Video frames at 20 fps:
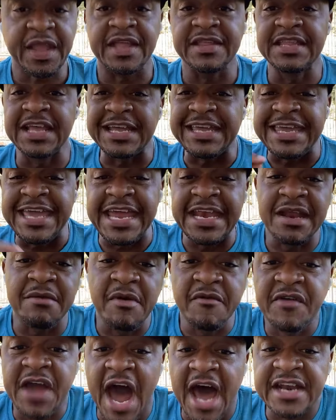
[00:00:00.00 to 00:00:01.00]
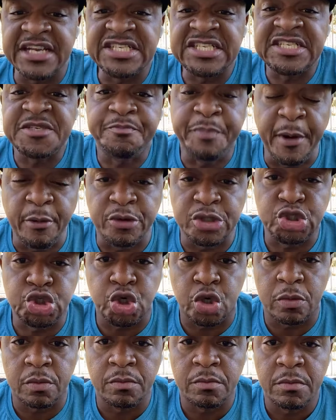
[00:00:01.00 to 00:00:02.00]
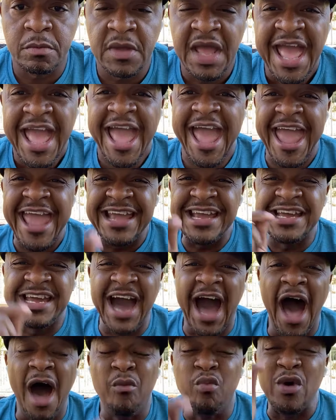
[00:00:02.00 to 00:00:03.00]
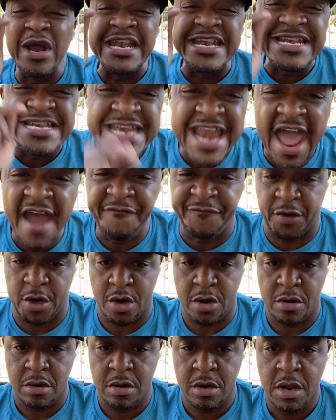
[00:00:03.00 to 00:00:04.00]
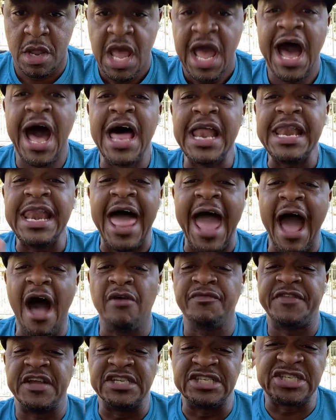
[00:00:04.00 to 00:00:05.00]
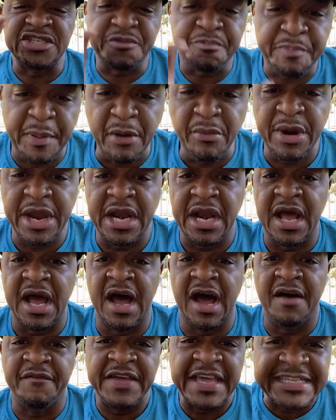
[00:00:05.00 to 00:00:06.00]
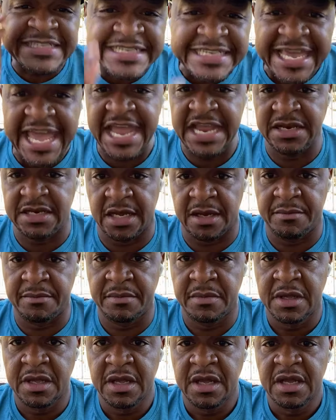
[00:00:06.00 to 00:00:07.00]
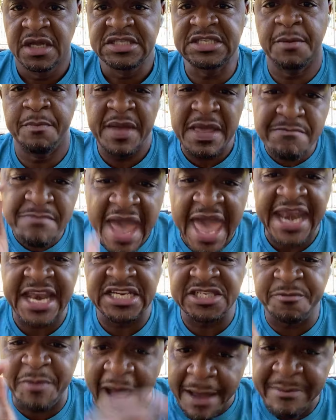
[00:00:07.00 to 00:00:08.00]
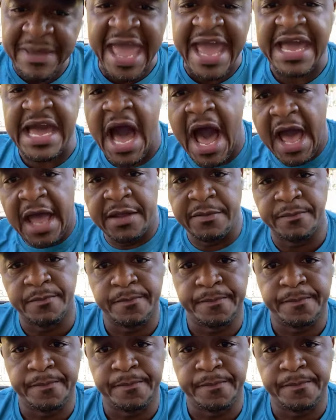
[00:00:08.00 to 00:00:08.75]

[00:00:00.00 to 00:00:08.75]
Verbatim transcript: The kingdom of God is spiritual. And God would never allow the spirit of his kingdom to be managed by mankind.